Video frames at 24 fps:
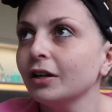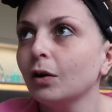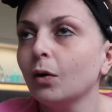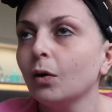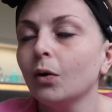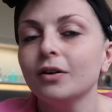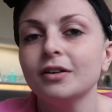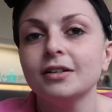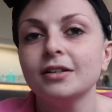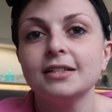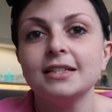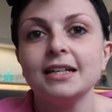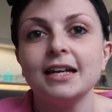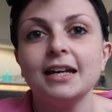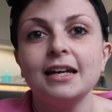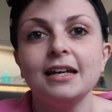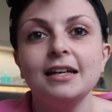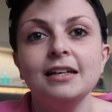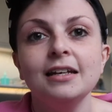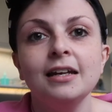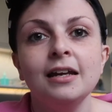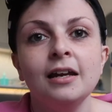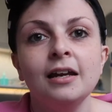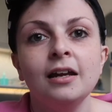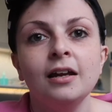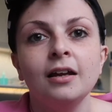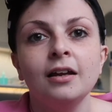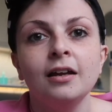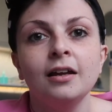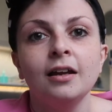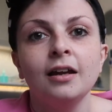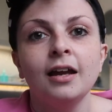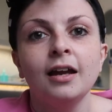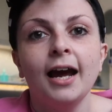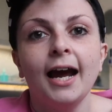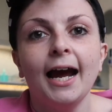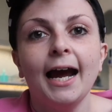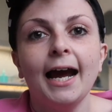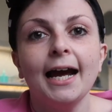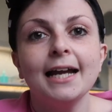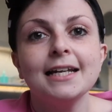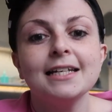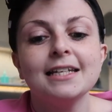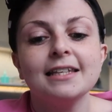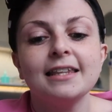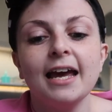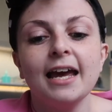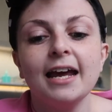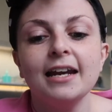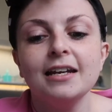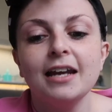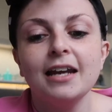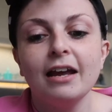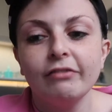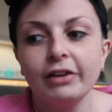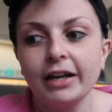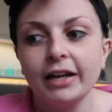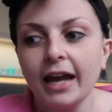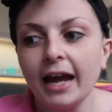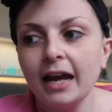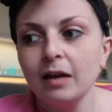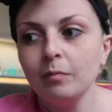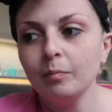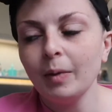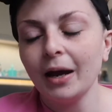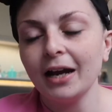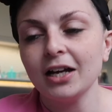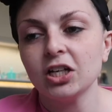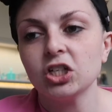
quarantine and then never came back.